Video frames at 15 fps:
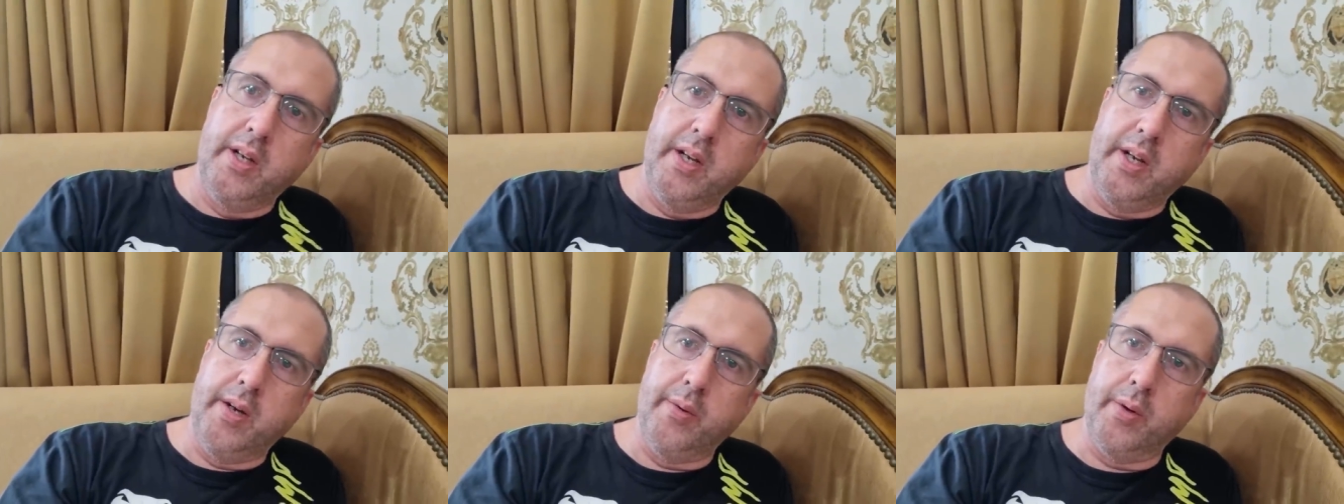
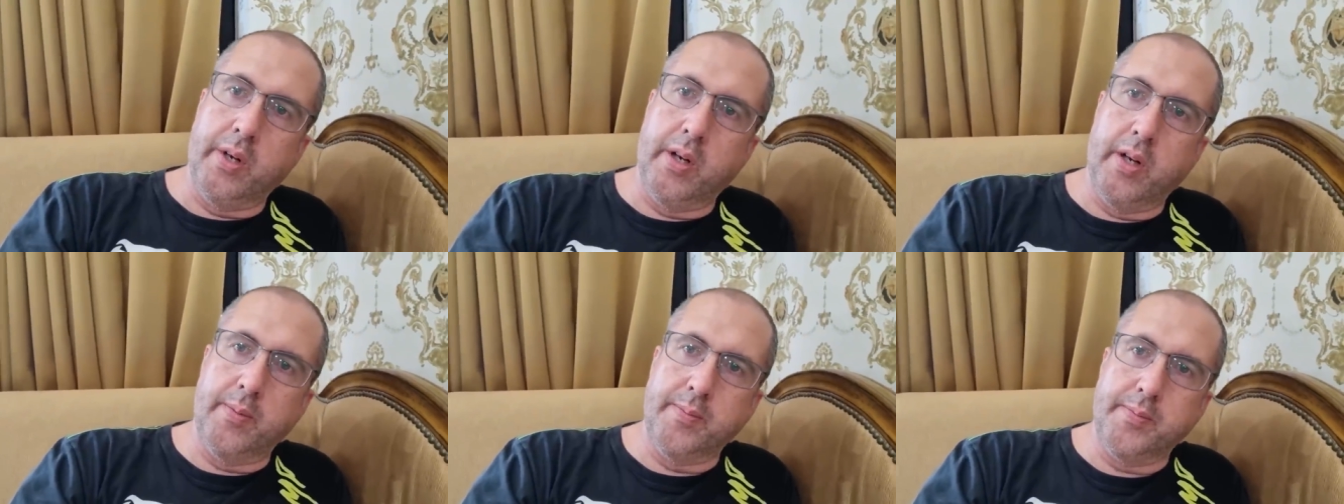it
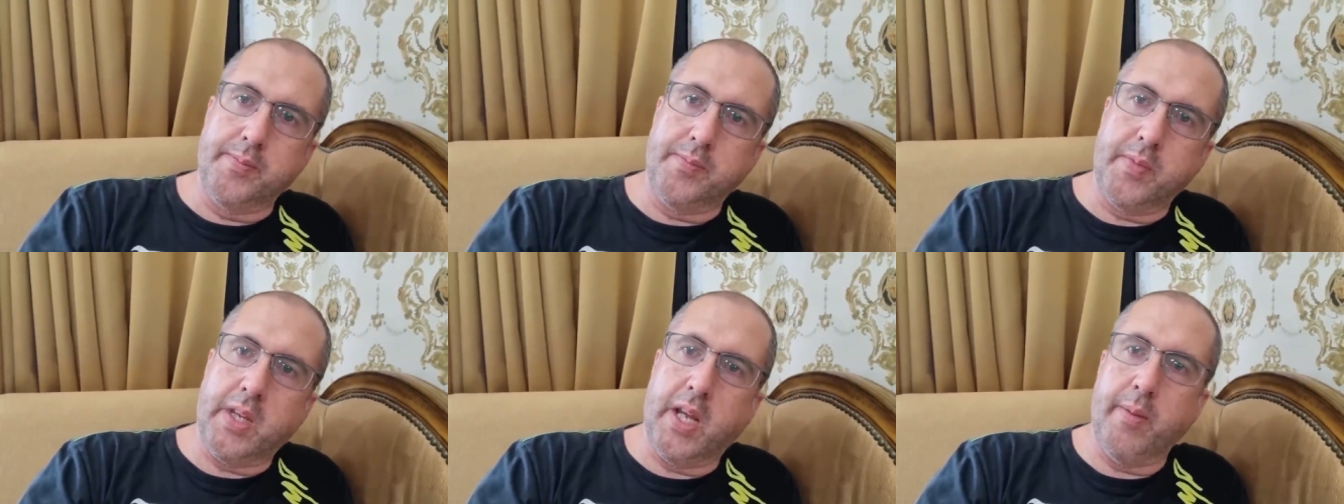will
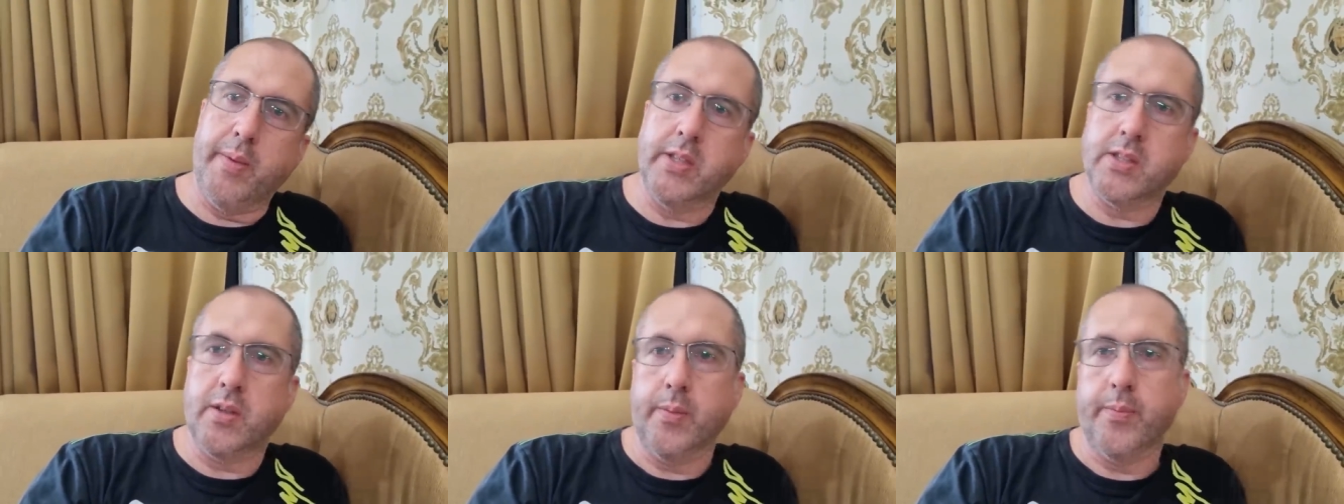give
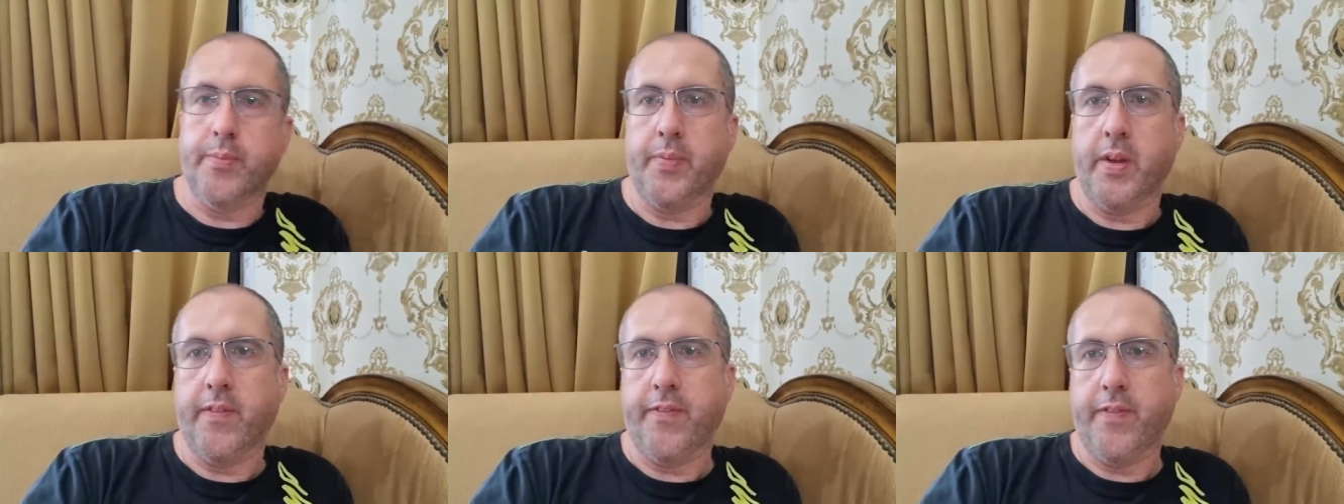me
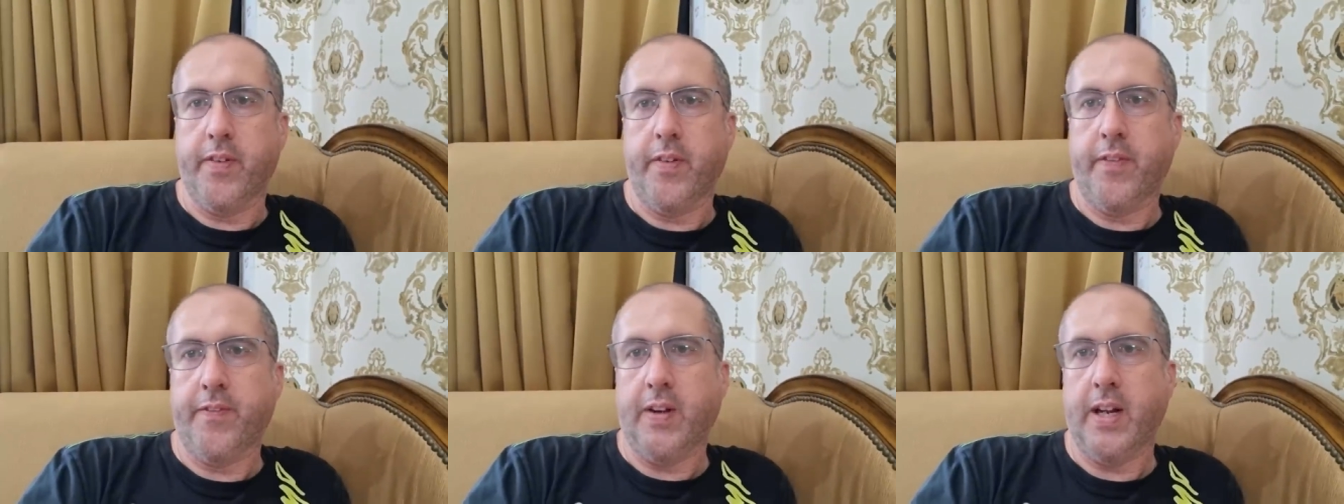some
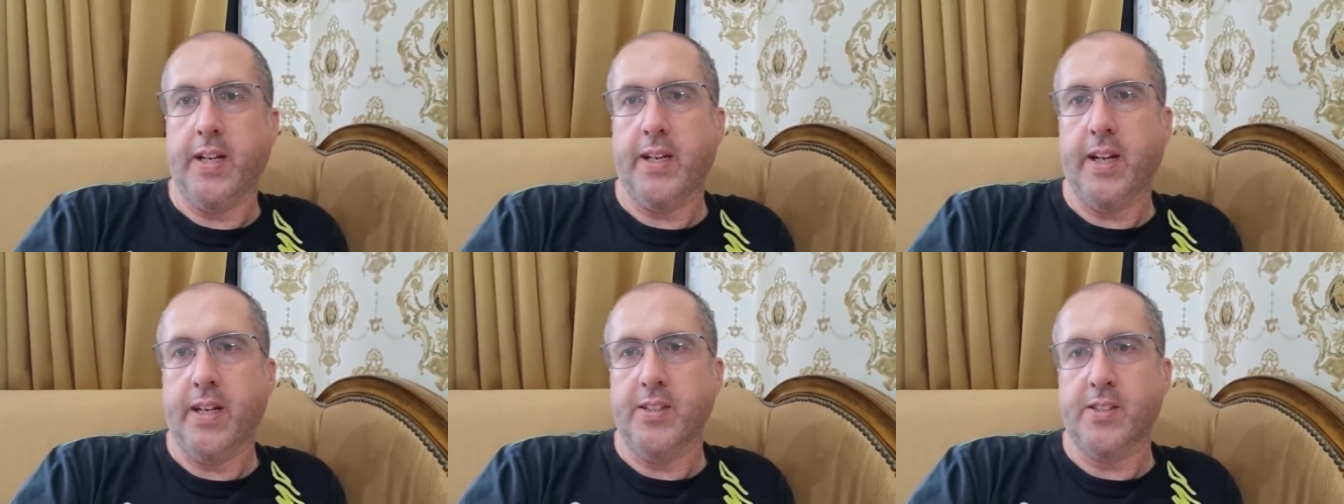
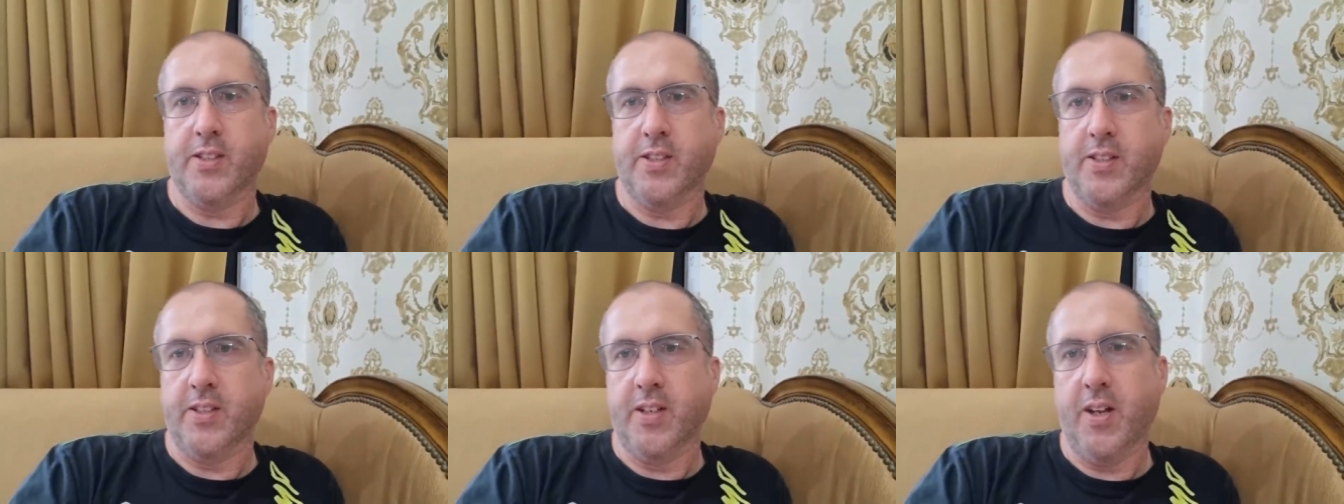
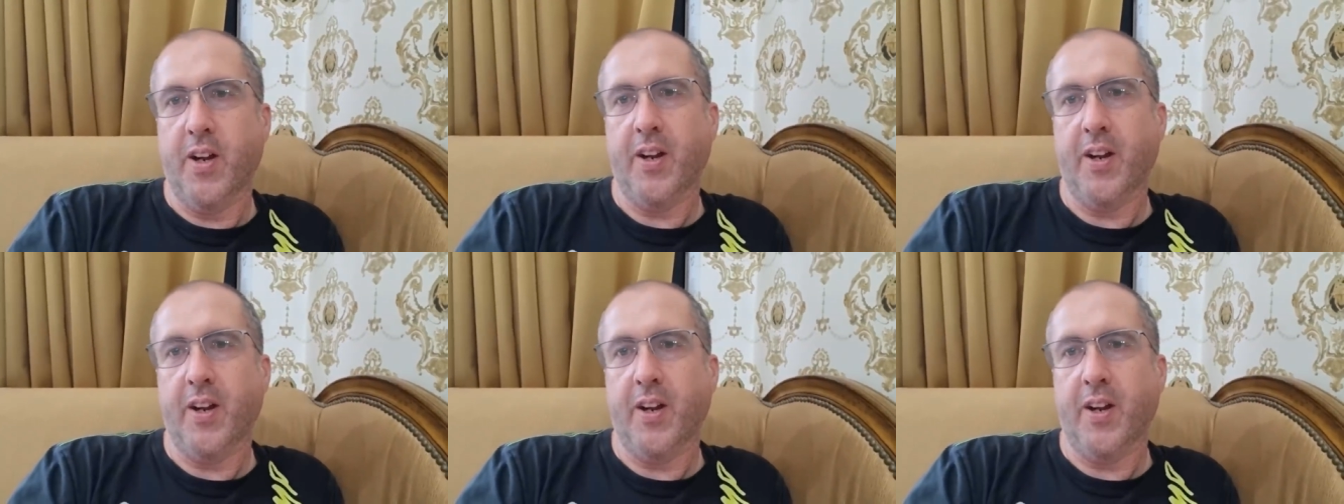validation.